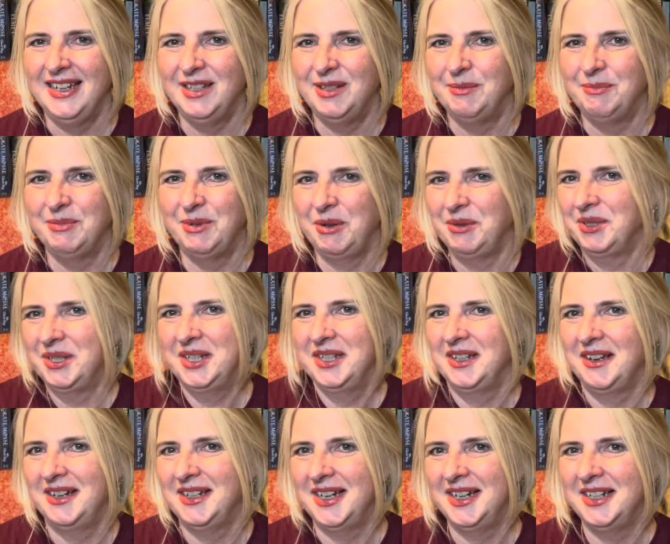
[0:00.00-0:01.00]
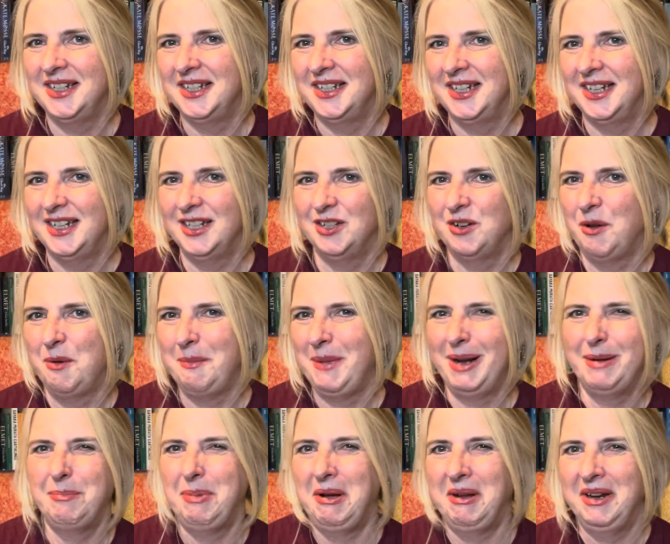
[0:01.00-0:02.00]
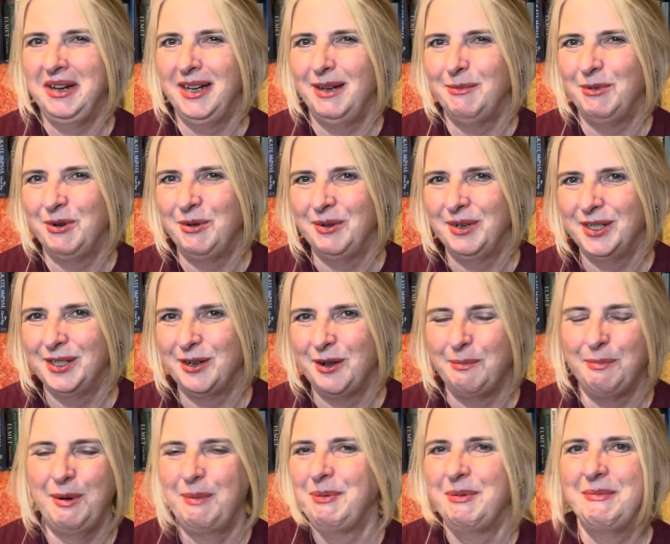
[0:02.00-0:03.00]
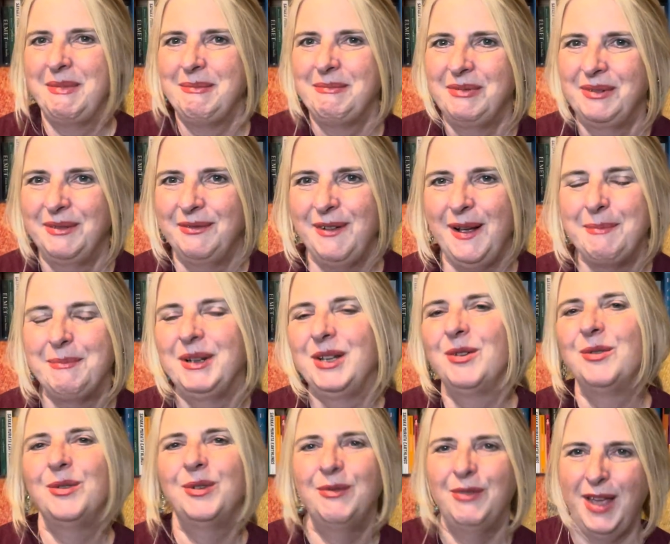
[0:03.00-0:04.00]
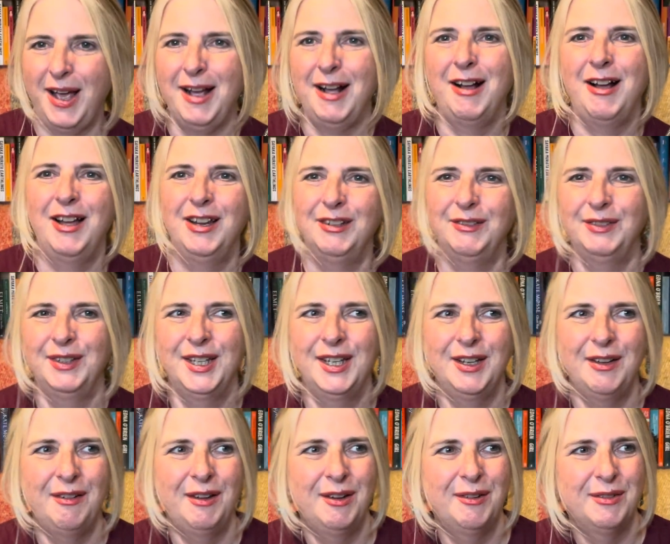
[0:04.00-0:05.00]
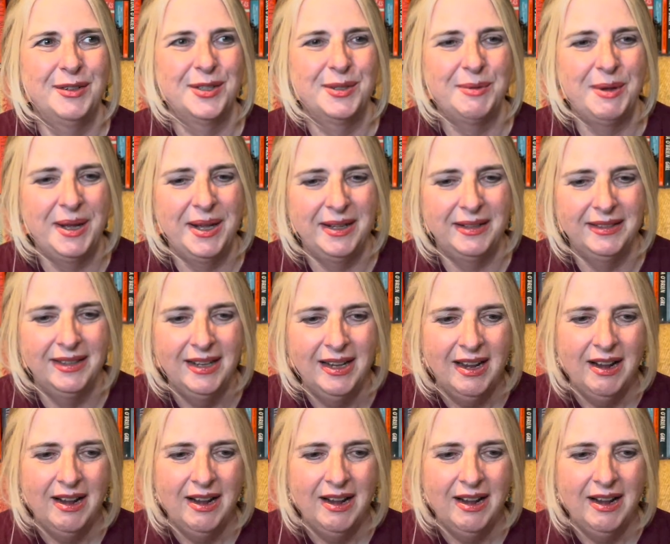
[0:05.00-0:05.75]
lost his identity. He's not a magpie anymore. He's not a proper member of the family. All of that kind of thing going on as well.